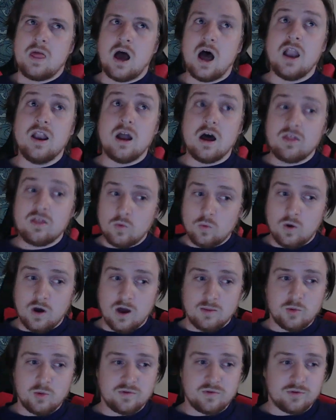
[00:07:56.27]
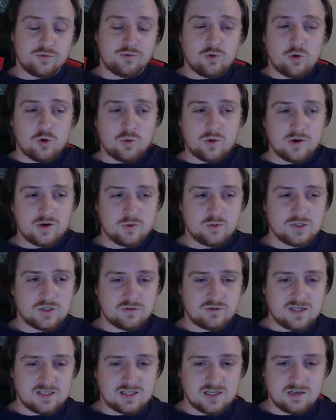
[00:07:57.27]
Another one moving forward who was a
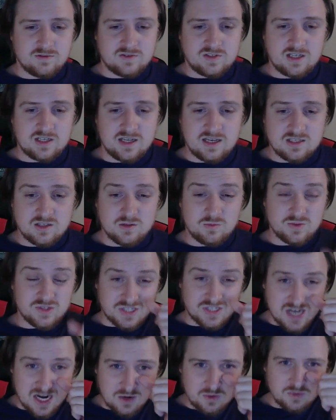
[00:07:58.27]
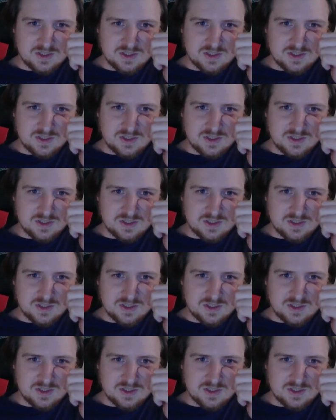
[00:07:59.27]
reskin of Sidious and was genuinely